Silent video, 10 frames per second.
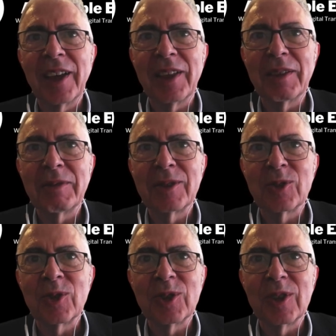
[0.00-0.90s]
We
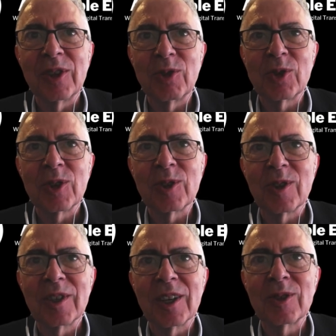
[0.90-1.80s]
should
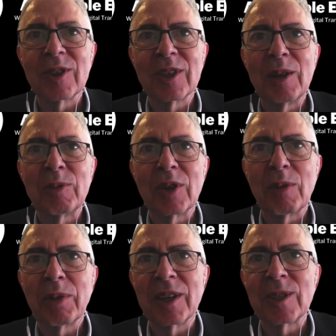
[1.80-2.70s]
suggest to them to
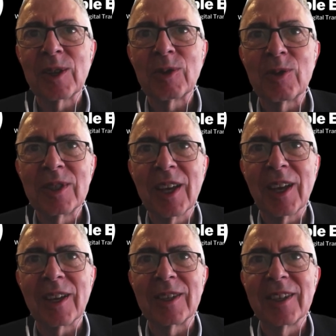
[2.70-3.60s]
replace it with
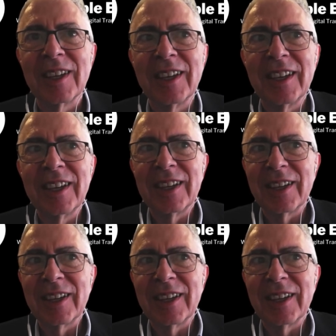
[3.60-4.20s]
eggs.